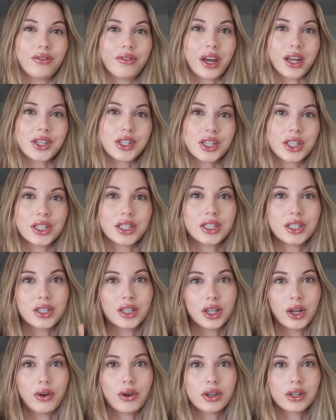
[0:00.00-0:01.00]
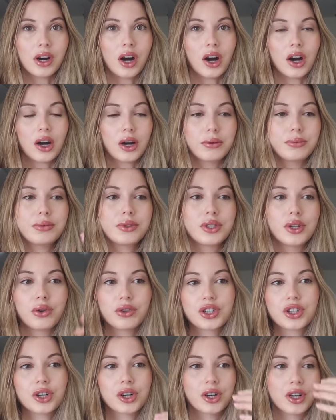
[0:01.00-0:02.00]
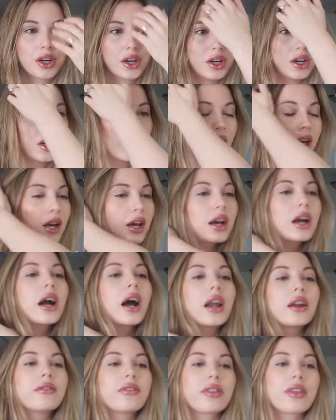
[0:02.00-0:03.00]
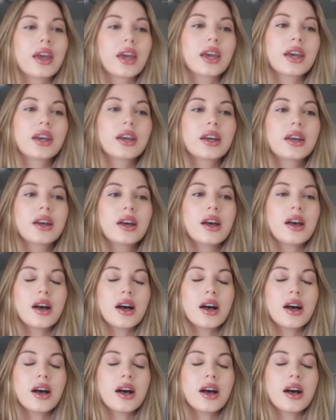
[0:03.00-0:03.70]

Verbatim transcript: veggies, low in carbs, no sugar kind of thing.